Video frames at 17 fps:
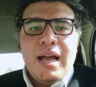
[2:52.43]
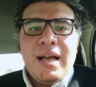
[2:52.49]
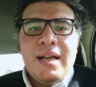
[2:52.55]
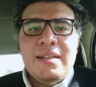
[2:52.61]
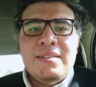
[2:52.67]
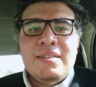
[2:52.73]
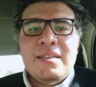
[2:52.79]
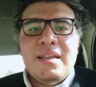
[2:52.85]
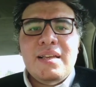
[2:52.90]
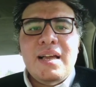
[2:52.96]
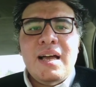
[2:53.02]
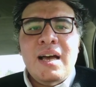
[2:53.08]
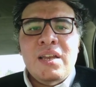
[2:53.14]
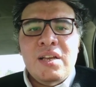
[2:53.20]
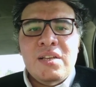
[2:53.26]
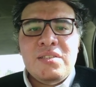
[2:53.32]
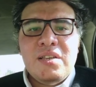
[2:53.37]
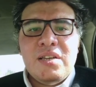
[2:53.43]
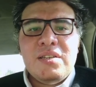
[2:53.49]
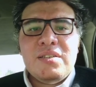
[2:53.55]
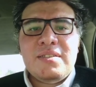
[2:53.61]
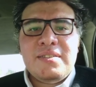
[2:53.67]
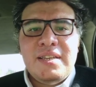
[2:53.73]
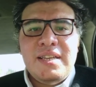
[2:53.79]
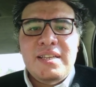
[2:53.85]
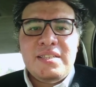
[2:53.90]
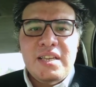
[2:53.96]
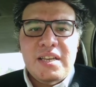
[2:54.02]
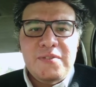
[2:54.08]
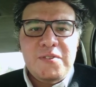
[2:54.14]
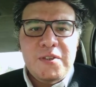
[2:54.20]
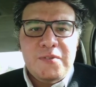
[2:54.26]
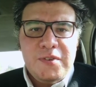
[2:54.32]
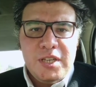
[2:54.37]
And another three
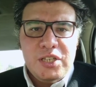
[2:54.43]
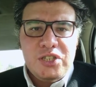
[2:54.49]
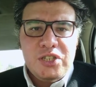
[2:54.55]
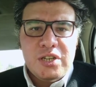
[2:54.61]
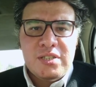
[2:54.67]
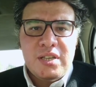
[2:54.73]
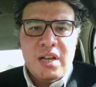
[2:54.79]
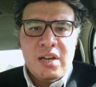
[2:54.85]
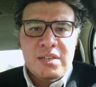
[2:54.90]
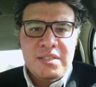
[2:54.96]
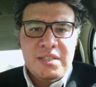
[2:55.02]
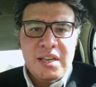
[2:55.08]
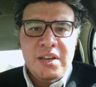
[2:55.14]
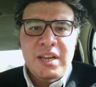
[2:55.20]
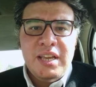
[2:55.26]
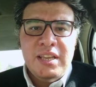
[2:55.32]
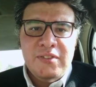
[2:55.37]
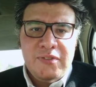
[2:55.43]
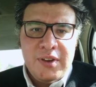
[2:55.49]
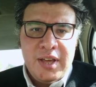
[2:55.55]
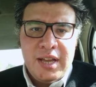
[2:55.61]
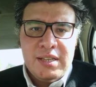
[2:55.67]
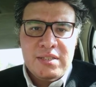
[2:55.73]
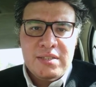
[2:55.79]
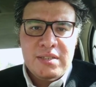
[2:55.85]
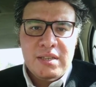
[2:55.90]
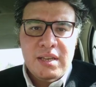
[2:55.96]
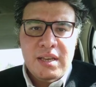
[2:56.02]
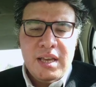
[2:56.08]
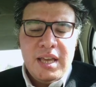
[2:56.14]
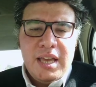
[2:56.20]
safety features are there in flight.